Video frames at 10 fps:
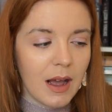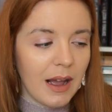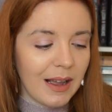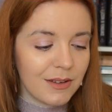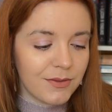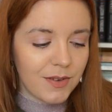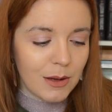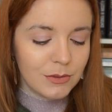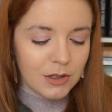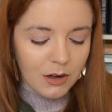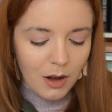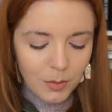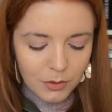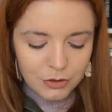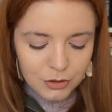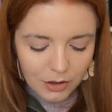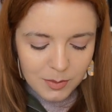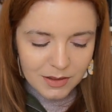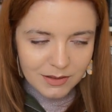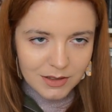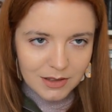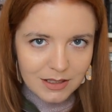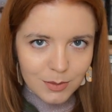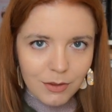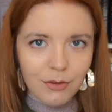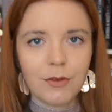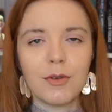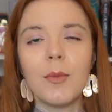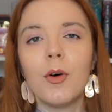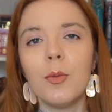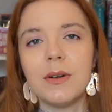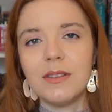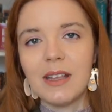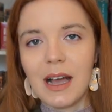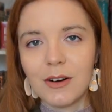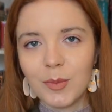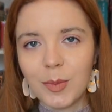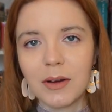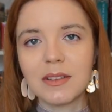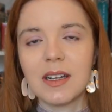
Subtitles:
I have found a lot more enjoyment this month from opening the adult box,